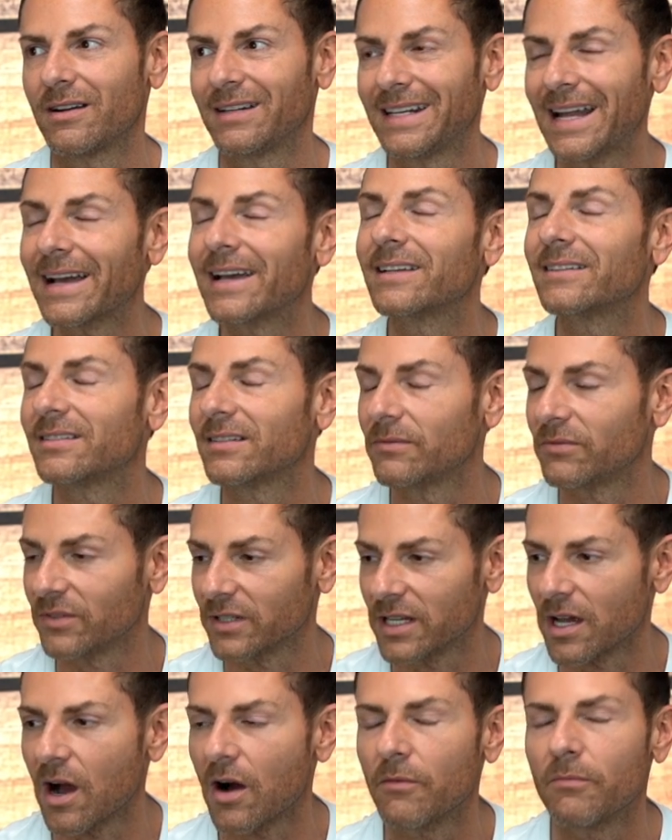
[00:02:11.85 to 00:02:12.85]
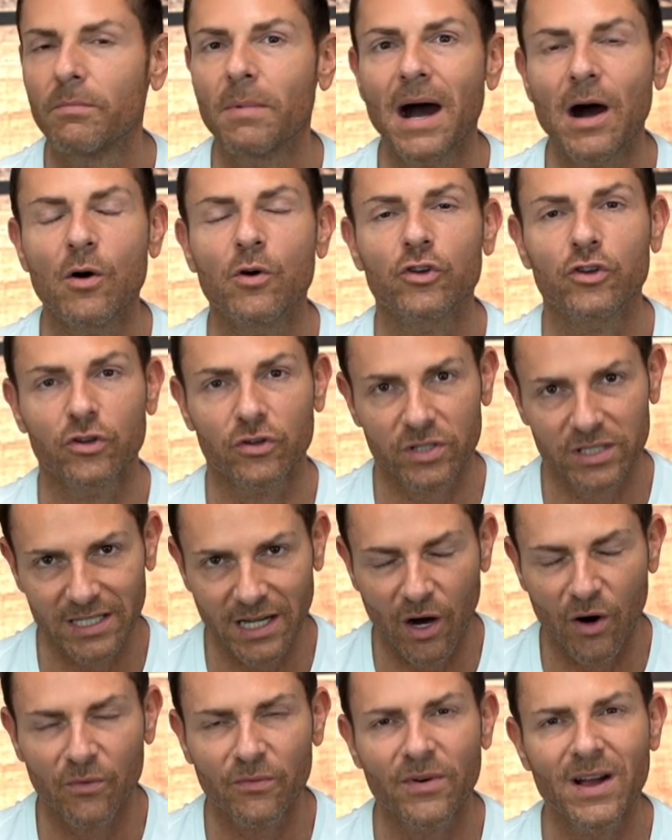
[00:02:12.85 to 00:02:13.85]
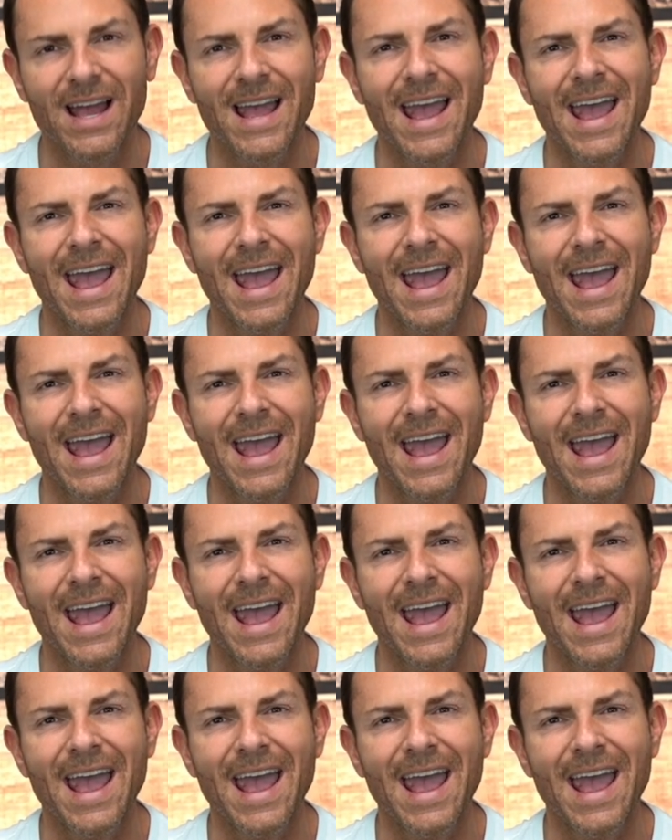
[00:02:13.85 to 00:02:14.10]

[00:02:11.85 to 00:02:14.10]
negatively about yourself